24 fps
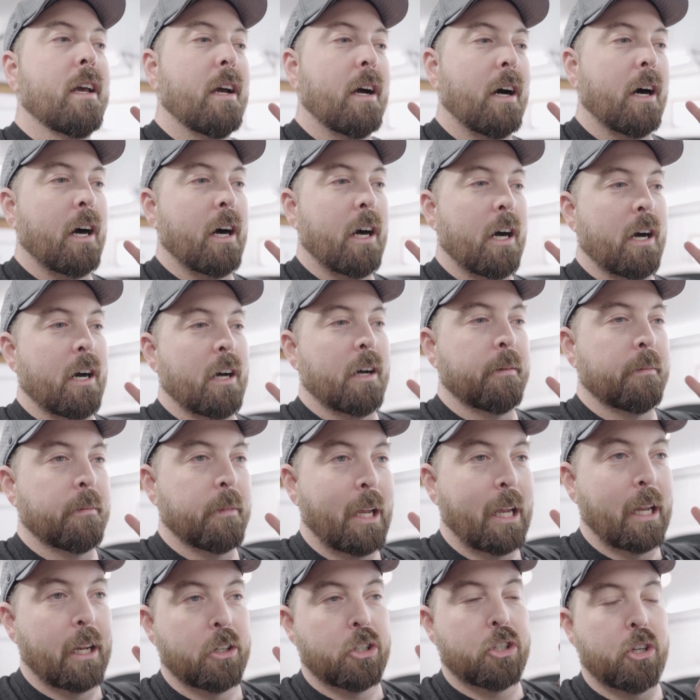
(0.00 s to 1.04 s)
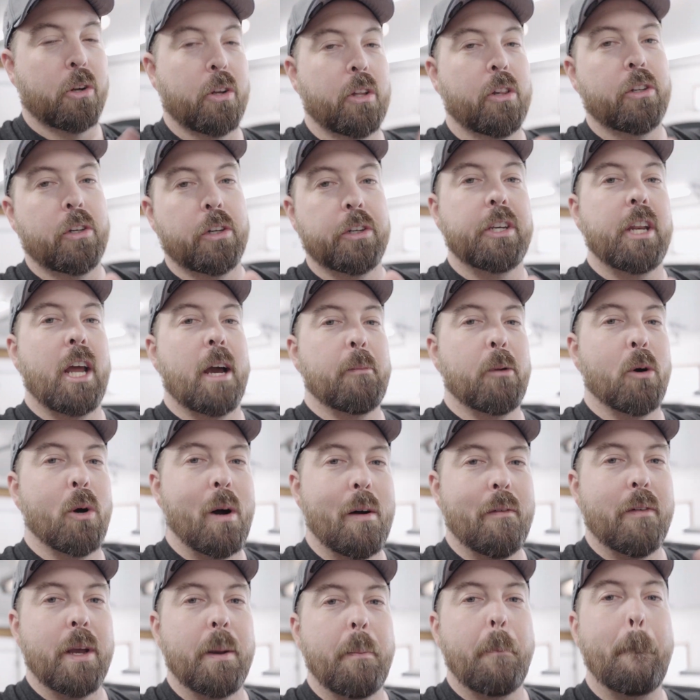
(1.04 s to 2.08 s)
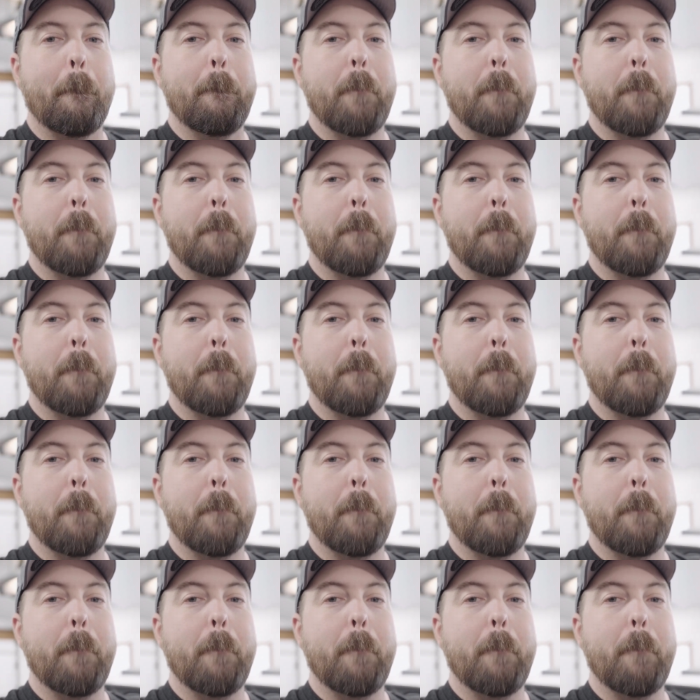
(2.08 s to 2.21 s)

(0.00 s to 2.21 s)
and show you a little demo of it.